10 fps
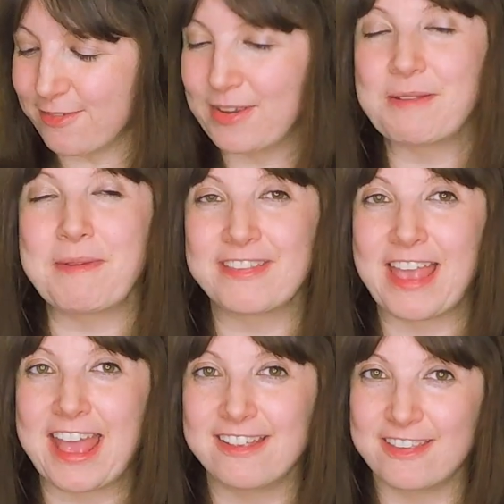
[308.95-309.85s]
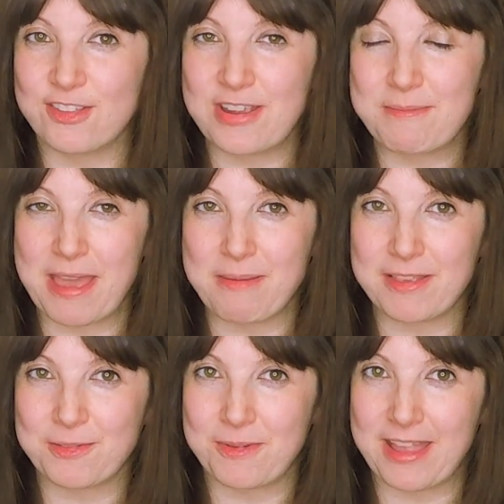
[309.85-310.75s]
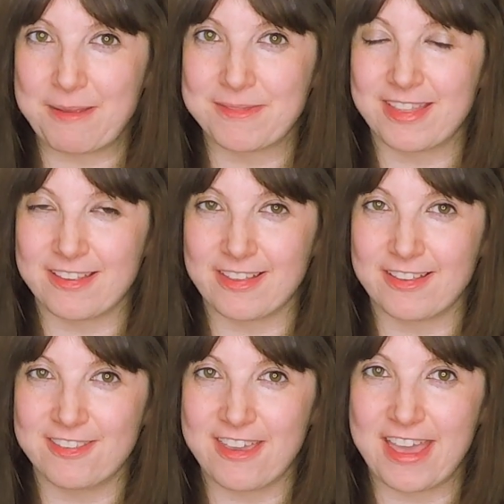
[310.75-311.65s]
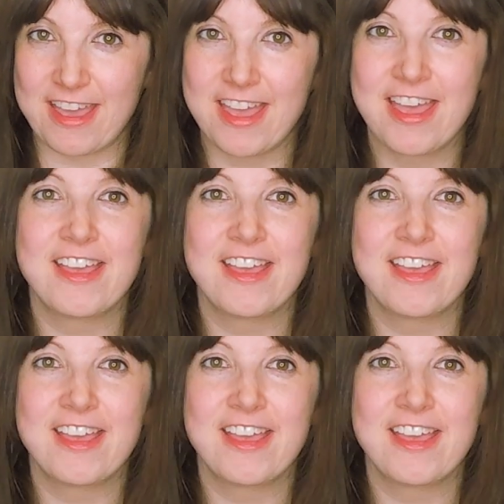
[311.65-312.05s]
which means that 83 babies were named this last year.